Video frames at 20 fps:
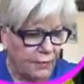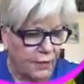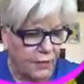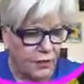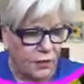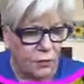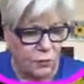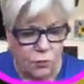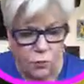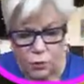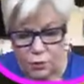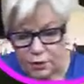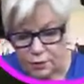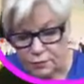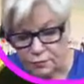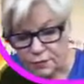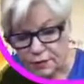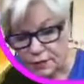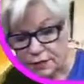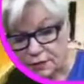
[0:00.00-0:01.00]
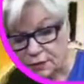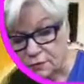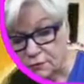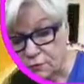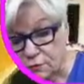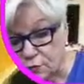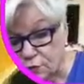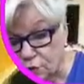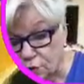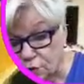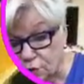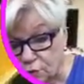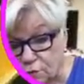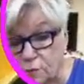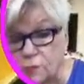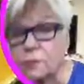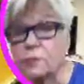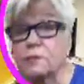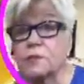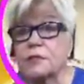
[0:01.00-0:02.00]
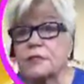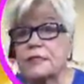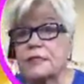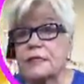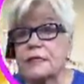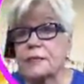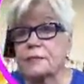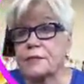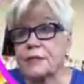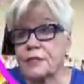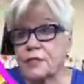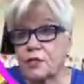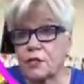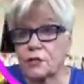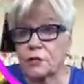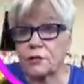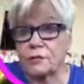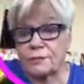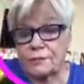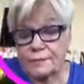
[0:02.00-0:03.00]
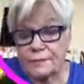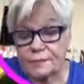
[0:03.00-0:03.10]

that's more convenient for you, please let me know.